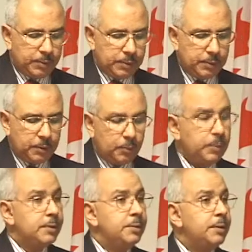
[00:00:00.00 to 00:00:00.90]
consistent
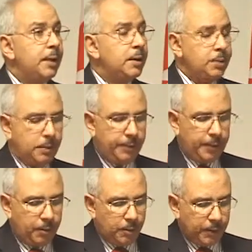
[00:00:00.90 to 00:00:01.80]
with internationally
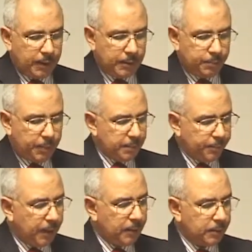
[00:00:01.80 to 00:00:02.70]
recognized
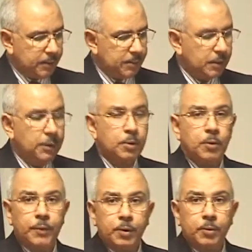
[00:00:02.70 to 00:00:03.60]
best practice in the
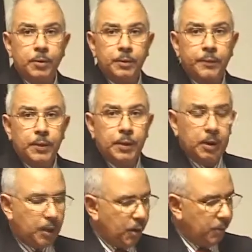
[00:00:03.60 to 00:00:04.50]
overall
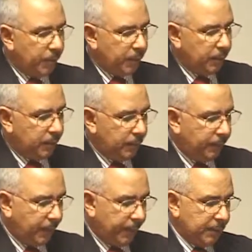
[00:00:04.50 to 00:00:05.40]
global
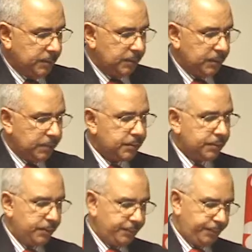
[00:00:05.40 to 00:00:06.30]
finance
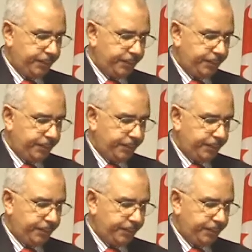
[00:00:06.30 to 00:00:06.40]
industry.